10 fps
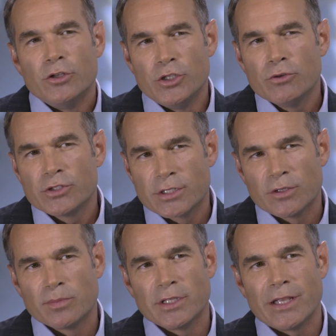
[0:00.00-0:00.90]
Do you
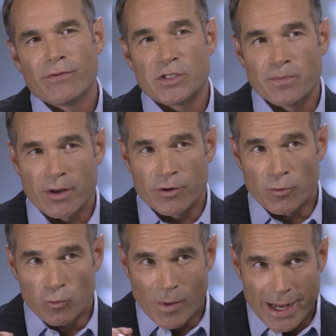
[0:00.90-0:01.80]
still believe it's better to
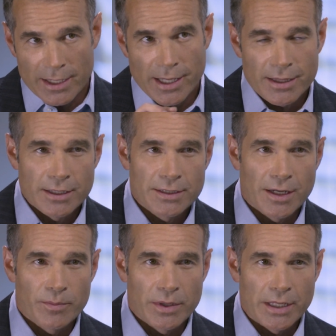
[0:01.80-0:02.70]
regulate these
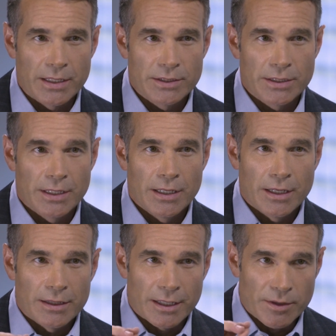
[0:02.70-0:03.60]
companies
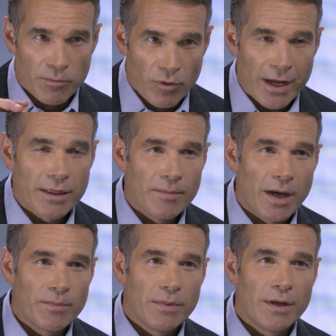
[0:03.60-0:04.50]
than to break them
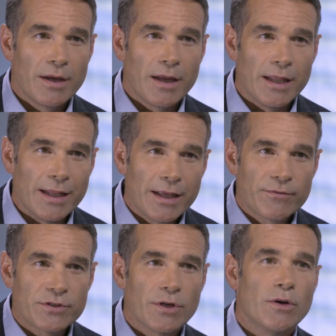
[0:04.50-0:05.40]
up? And
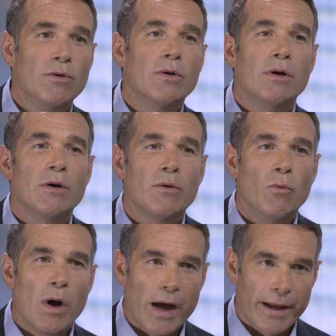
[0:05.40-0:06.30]
if so,
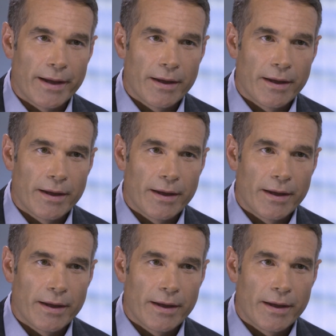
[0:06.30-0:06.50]
why?